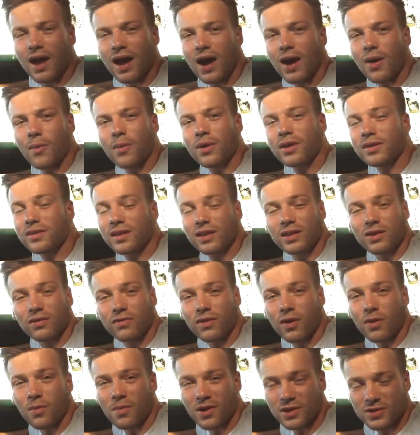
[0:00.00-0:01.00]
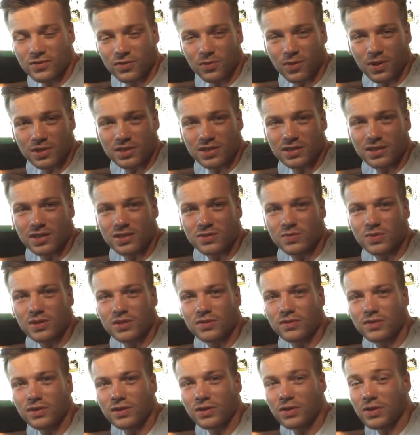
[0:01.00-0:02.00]
I want to thank you very much for watching this
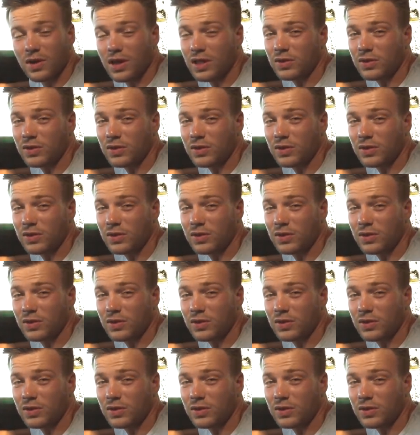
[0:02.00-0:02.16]
week's video.